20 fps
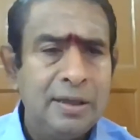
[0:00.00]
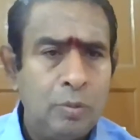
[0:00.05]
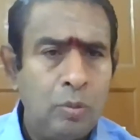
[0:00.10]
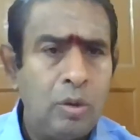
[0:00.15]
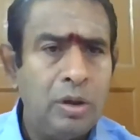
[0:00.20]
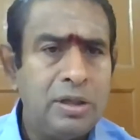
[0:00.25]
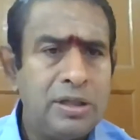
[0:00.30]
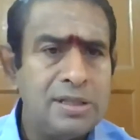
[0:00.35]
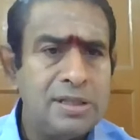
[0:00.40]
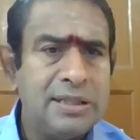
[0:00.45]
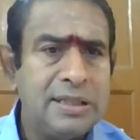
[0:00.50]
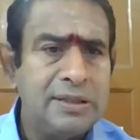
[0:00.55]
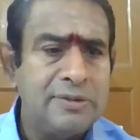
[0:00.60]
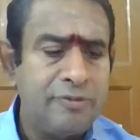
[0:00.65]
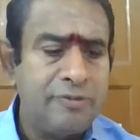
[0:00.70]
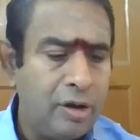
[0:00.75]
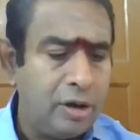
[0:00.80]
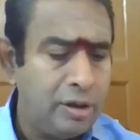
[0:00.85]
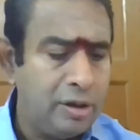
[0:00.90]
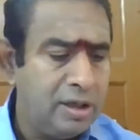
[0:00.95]
What is this
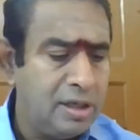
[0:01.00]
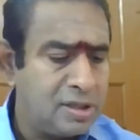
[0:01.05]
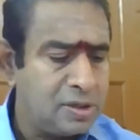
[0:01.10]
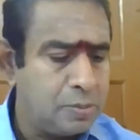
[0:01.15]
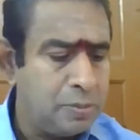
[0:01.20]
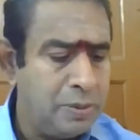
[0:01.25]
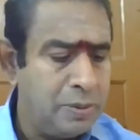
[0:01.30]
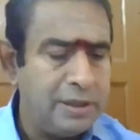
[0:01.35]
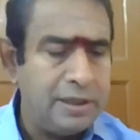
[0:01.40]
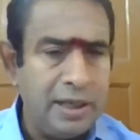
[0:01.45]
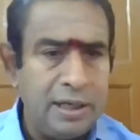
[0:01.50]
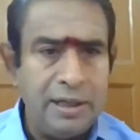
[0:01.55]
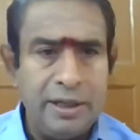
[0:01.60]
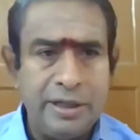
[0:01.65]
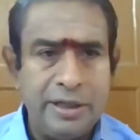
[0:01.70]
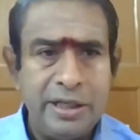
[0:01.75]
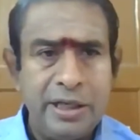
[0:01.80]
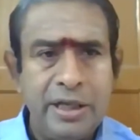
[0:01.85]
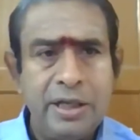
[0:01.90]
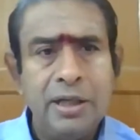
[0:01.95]
foreign
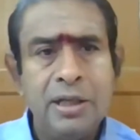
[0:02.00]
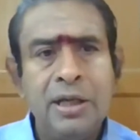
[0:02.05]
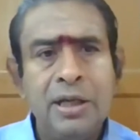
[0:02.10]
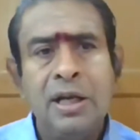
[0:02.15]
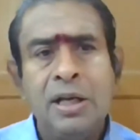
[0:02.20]
hospitality?